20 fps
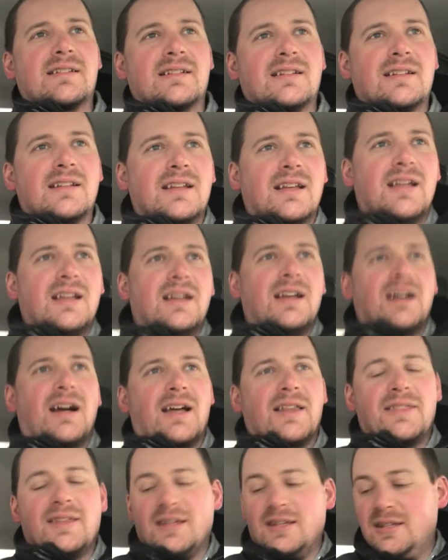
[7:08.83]
And
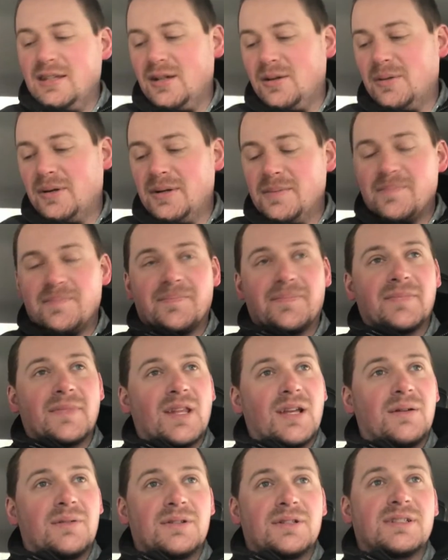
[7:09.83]
I think, you know what,
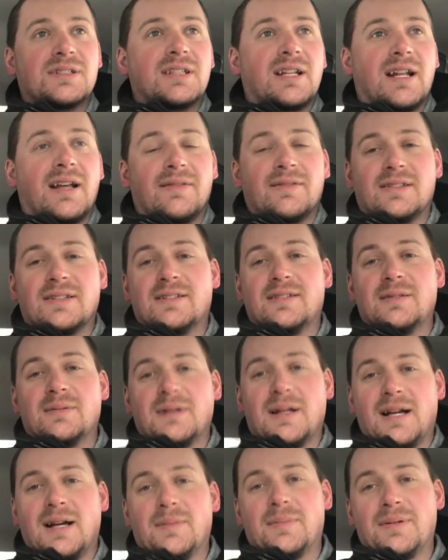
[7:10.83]
we're just gonna have to see
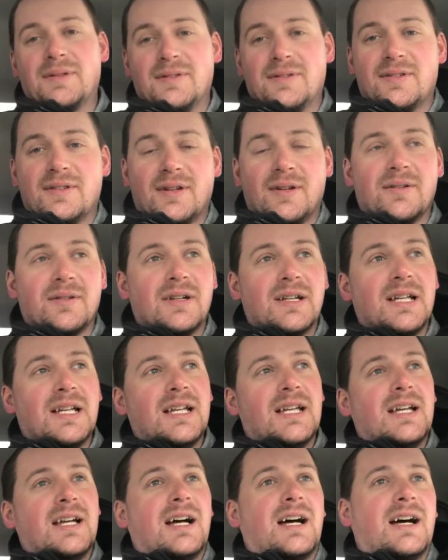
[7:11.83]
what happens. So
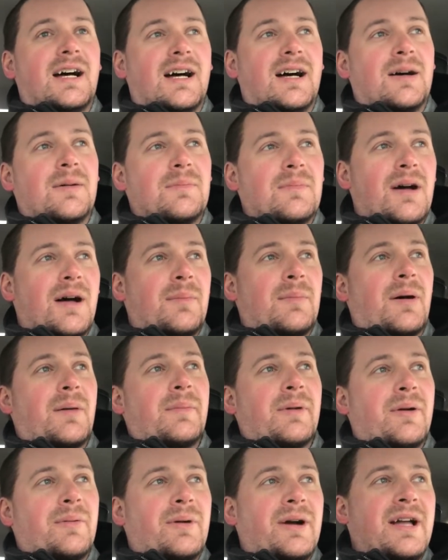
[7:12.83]
I'm
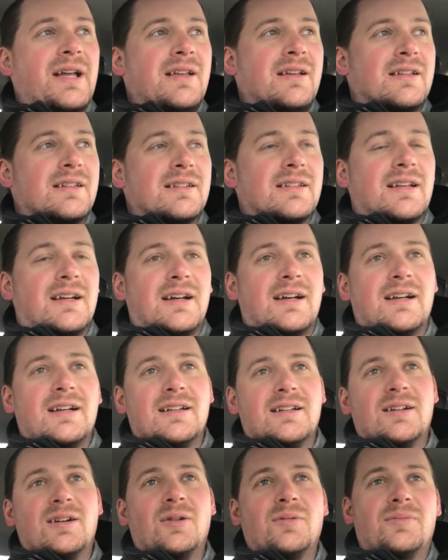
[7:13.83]
on my way, and
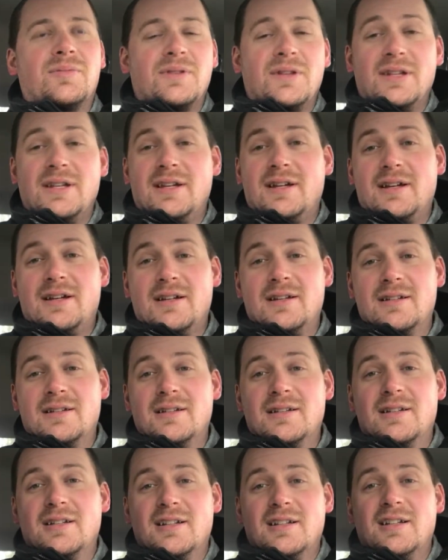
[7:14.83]
hopefully
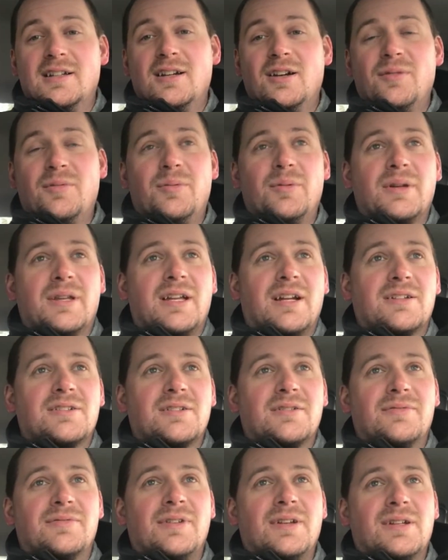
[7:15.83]

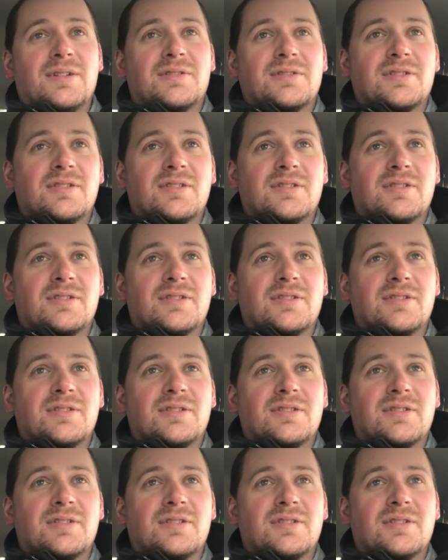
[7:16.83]
catch our fish.